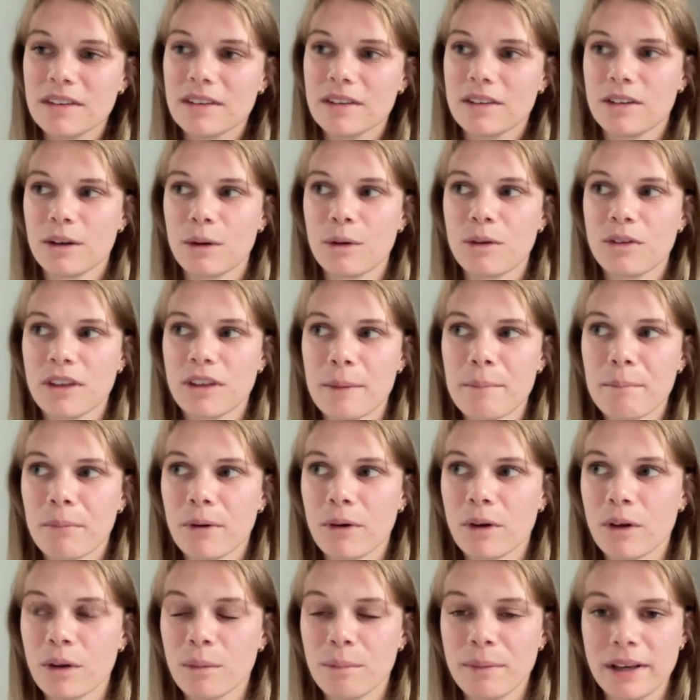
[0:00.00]
so
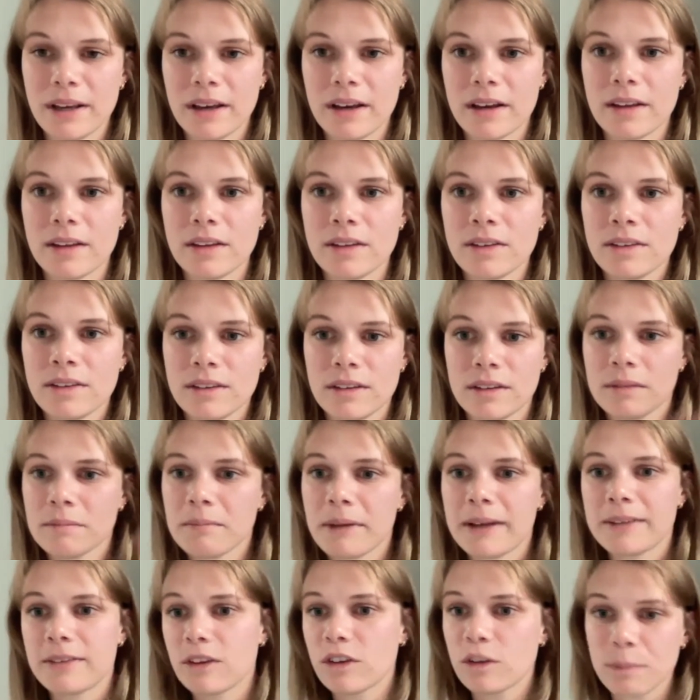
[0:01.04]
simple because
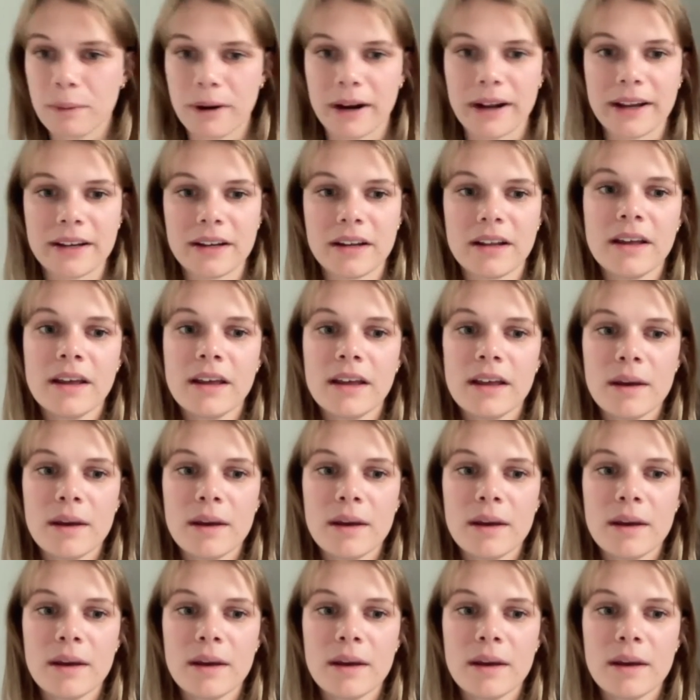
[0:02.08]
it's a sprint,